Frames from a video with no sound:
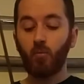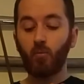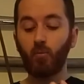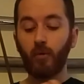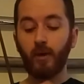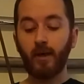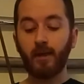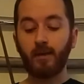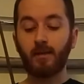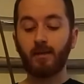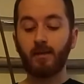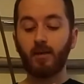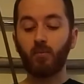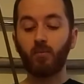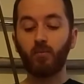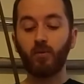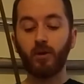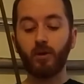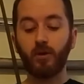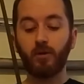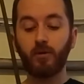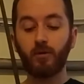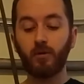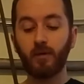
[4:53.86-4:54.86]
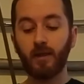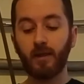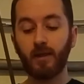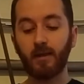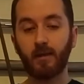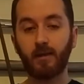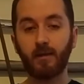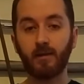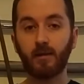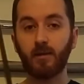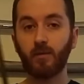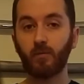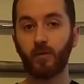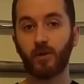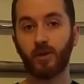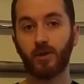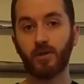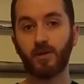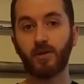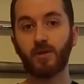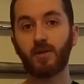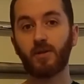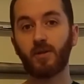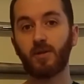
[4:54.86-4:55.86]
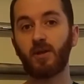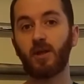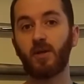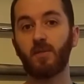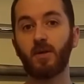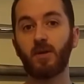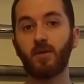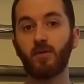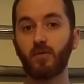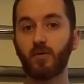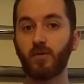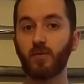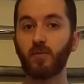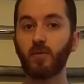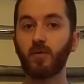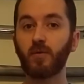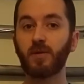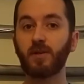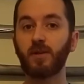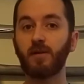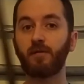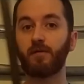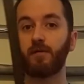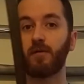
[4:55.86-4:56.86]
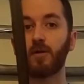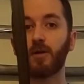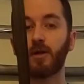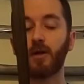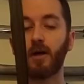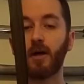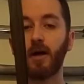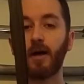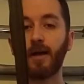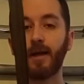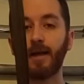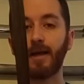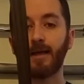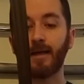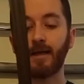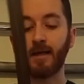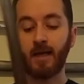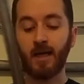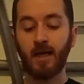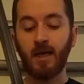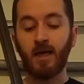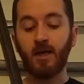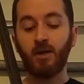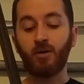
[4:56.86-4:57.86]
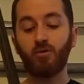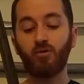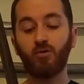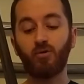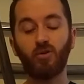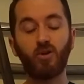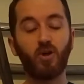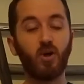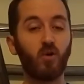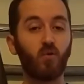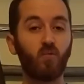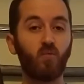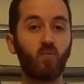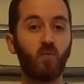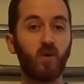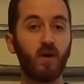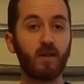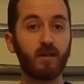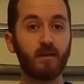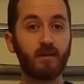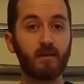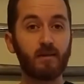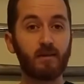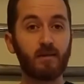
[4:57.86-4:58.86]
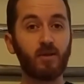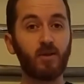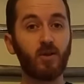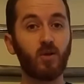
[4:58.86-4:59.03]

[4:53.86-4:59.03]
With a Waloon hilt, which is going to be used mostly for cutting, you don't want this.